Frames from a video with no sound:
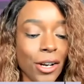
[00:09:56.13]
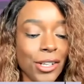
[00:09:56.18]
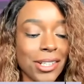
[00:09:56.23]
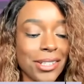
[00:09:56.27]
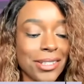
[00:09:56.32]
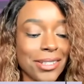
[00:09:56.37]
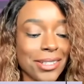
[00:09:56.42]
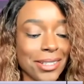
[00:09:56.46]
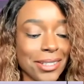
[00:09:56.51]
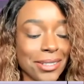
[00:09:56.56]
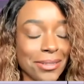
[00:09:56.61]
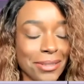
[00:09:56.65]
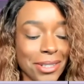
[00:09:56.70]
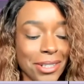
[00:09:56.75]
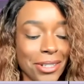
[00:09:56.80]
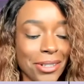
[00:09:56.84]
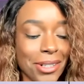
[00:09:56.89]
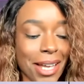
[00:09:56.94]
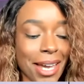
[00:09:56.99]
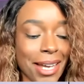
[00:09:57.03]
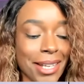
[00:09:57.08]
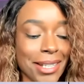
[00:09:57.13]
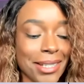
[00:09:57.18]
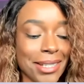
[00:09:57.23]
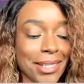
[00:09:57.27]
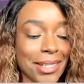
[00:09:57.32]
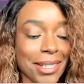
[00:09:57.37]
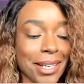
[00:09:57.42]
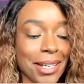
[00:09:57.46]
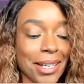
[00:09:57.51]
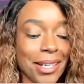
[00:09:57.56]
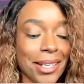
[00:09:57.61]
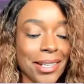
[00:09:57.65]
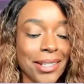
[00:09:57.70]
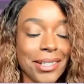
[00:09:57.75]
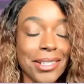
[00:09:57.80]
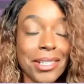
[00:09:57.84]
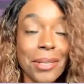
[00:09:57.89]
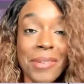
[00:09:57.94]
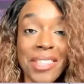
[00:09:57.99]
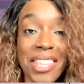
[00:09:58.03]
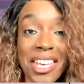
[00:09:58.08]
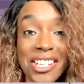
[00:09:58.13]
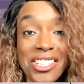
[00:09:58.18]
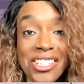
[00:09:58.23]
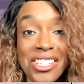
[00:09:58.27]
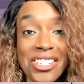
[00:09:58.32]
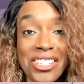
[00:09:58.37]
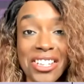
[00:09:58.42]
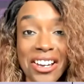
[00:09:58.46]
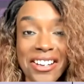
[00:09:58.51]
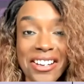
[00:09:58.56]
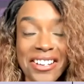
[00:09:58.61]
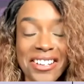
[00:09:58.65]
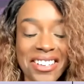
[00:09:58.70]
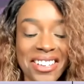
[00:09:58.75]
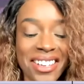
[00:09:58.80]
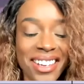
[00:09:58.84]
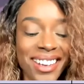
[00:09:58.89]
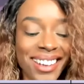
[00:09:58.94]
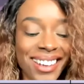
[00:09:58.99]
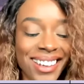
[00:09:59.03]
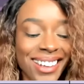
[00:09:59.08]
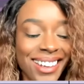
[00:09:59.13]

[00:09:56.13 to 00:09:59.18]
that's still has some of that citing